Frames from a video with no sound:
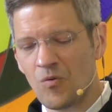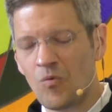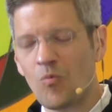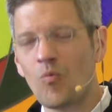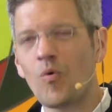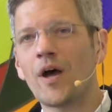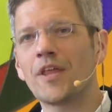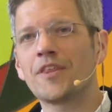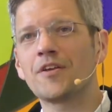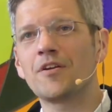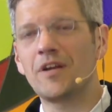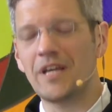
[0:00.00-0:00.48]

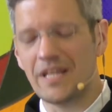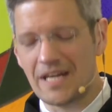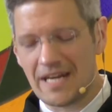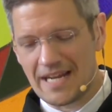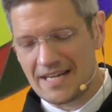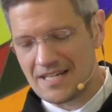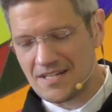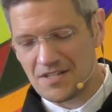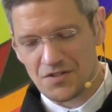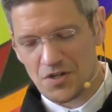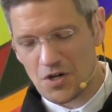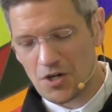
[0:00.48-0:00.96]
Whether in
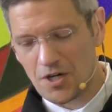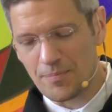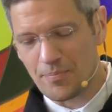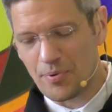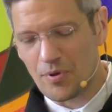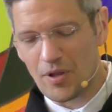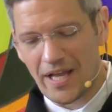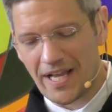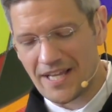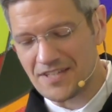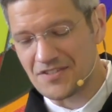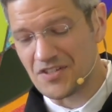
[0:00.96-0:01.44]
a deserted
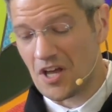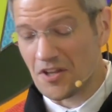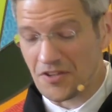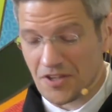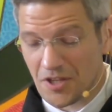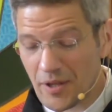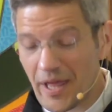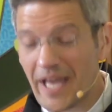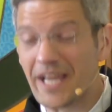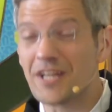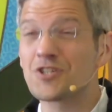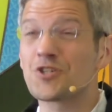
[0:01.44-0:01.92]
place, on the
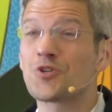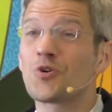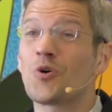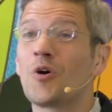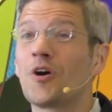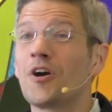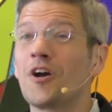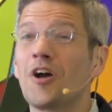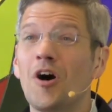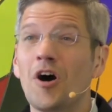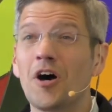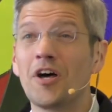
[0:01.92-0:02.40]

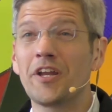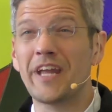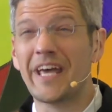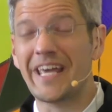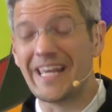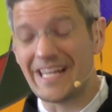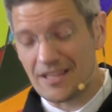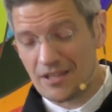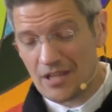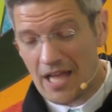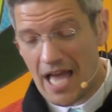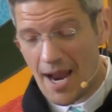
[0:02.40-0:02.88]
lakeshore, or on
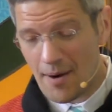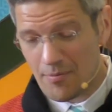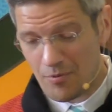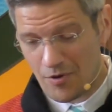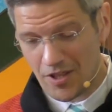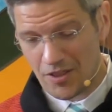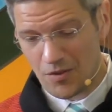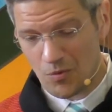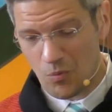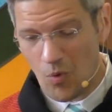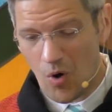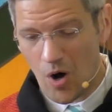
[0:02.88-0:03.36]
a
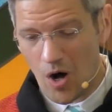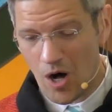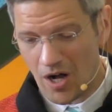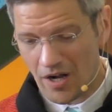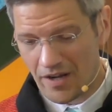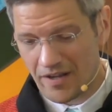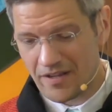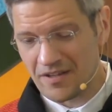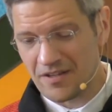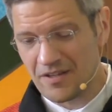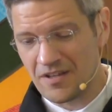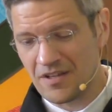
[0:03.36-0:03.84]
labyrinth
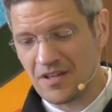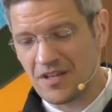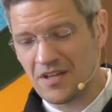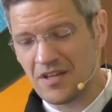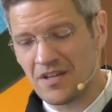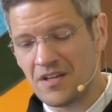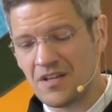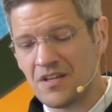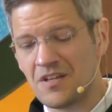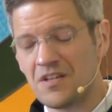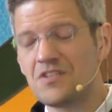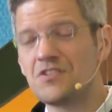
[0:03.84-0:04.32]
walk,
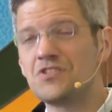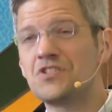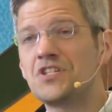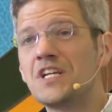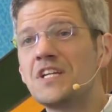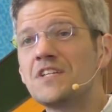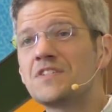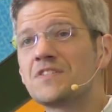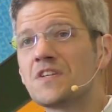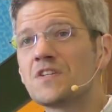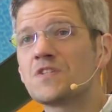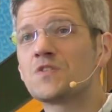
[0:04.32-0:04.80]

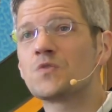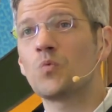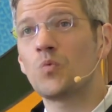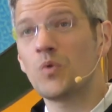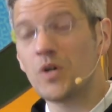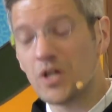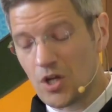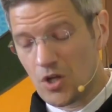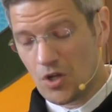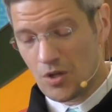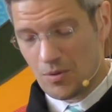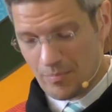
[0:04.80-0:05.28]
Jesus
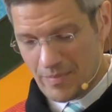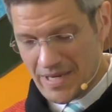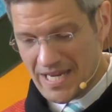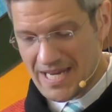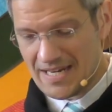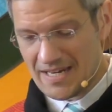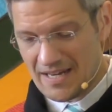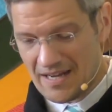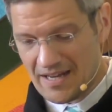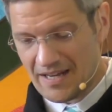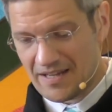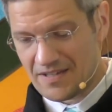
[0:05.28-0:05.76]
will
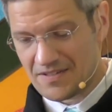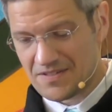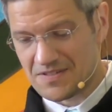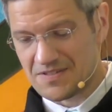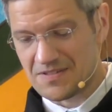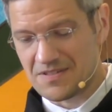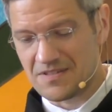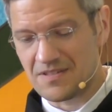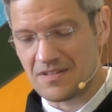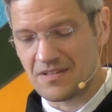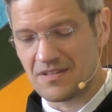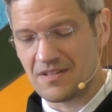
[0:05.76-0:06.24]
meet
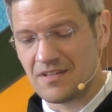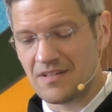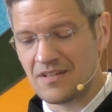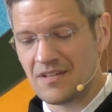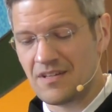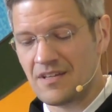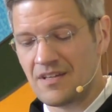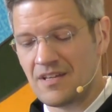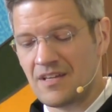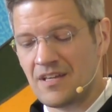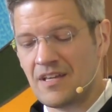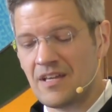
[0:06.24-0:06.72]
us.
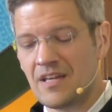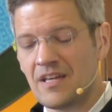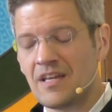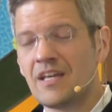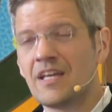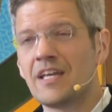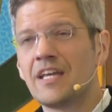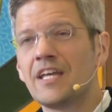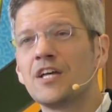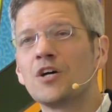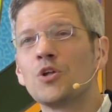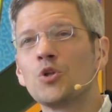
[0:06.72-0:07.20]

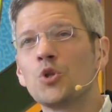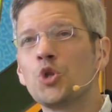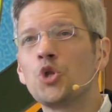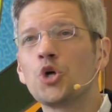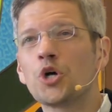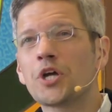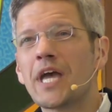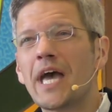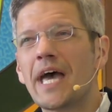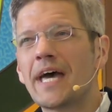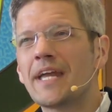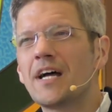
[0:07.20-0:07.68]
He'll
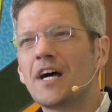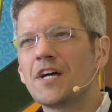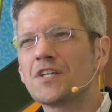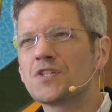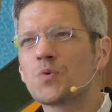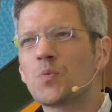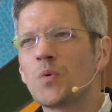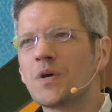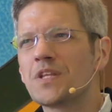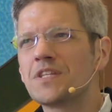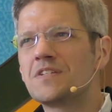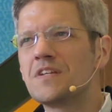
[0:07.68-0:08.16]
look at
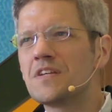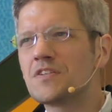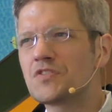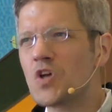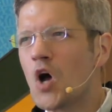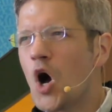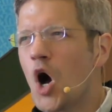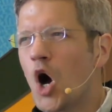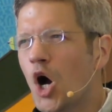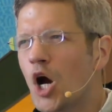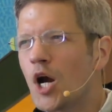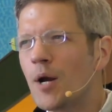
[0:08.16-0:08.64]
us with
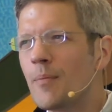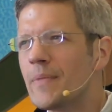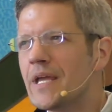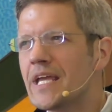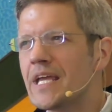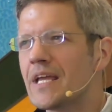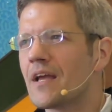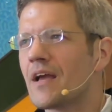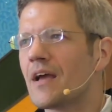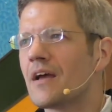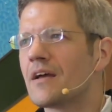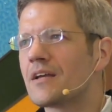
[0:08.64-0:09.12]

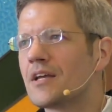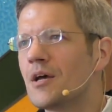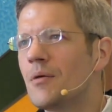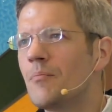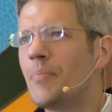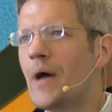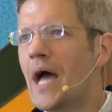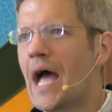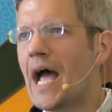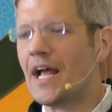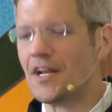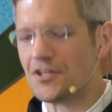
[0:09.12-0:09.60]
disarming
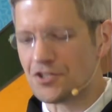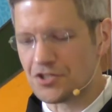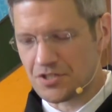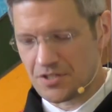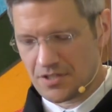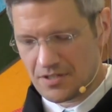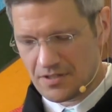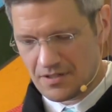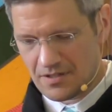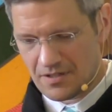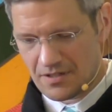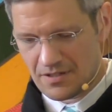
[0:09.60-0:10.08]

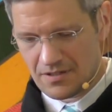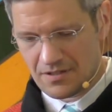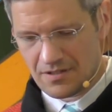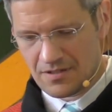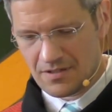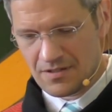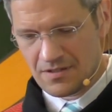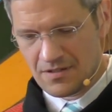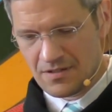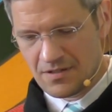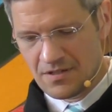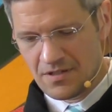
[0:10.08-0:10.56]
compassion
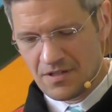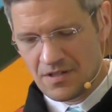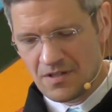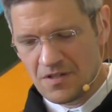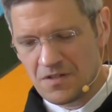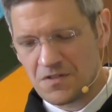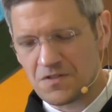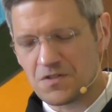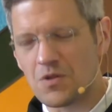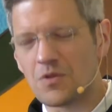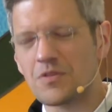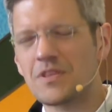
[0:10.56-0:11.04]

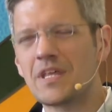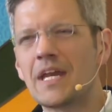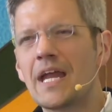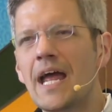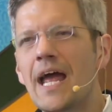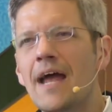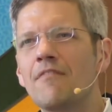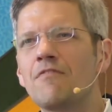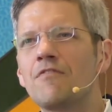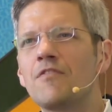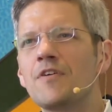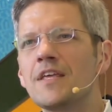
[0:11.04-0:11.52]
so that
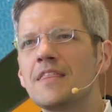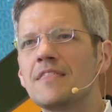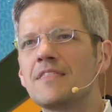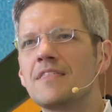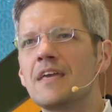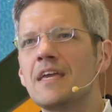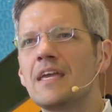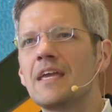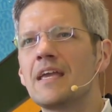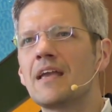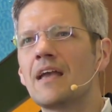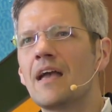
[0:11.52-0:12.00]

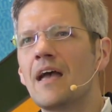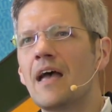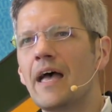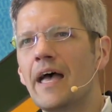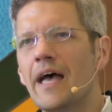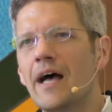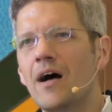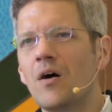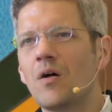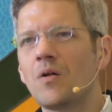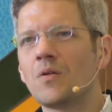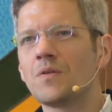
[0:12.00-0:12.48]
everything
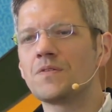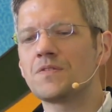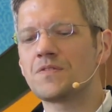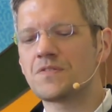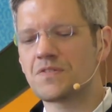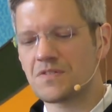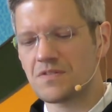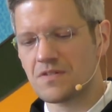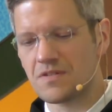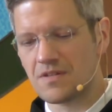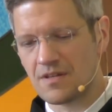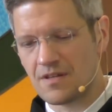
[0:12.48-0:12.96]

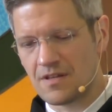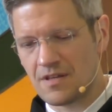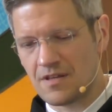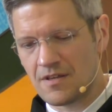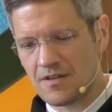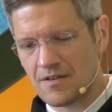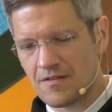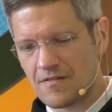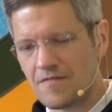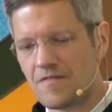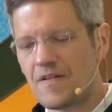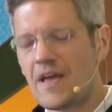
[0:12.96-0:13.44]
else
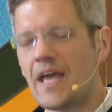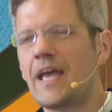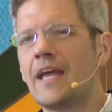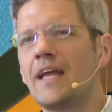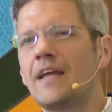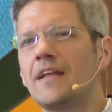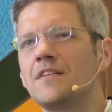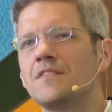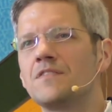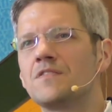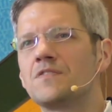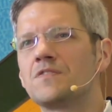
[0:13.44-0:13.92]

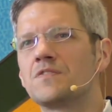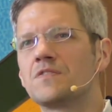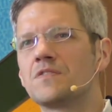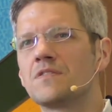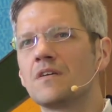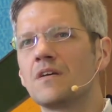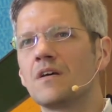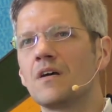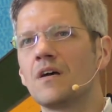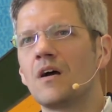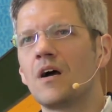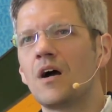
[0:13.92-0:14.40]
fades
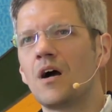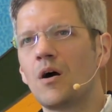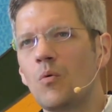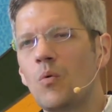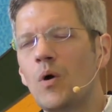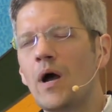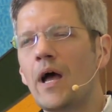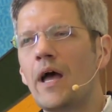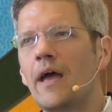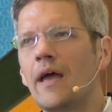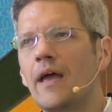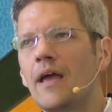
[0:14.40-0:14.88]

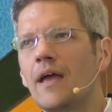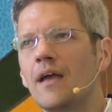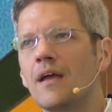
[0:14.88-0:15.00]
away.